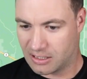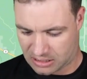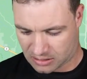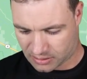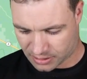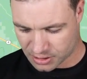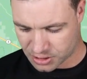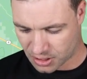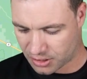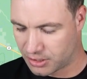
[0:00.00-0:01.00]
I can
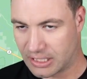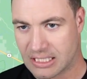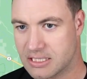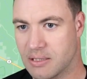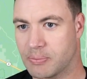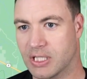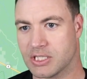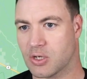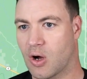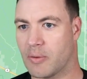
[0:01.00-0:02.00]
show you. You can simply
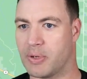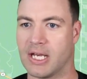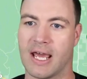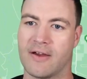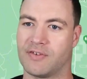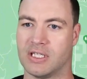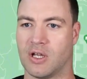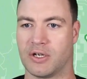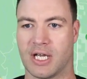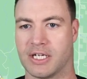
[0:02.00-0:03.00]
type in every
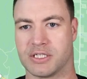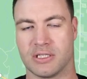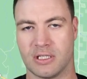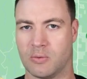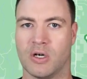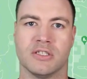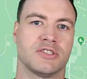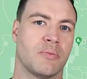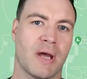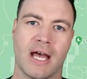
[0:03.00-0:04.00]
location that you want.
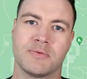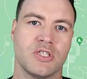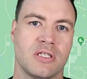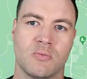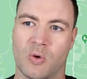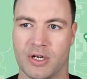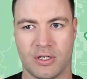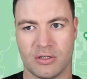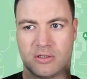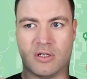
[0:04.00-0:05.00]
So perhaps you didn't want to
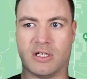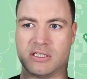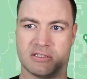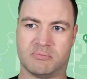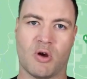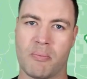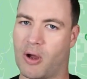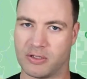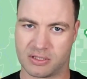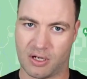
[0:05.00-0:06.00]
utilize my
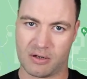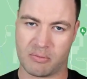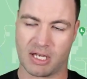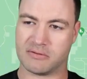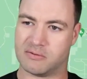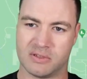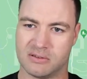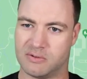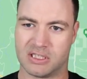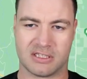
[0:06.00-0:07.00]
postcode map,
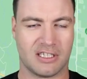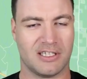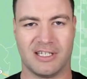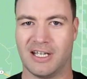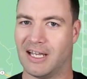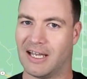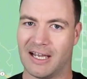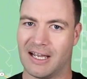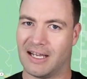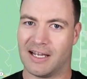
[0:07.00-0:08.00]
which
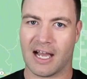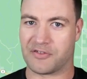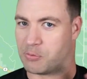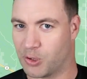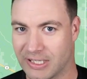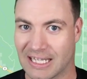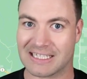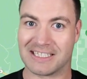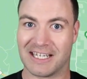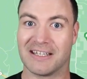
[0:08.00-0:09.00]
after putting that
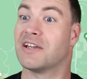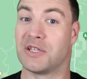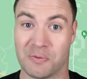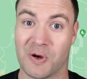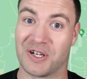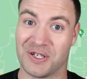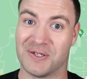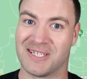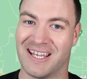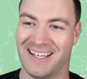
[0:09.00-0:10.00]
together, you want to
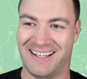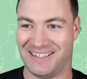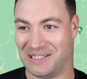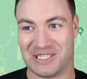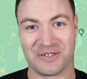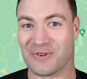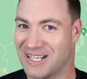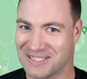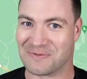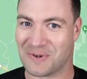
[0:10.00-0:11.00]
use, there's a
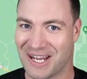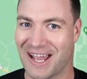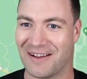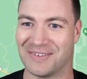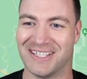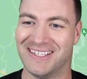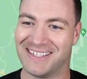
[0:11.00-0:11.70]
reason we have it.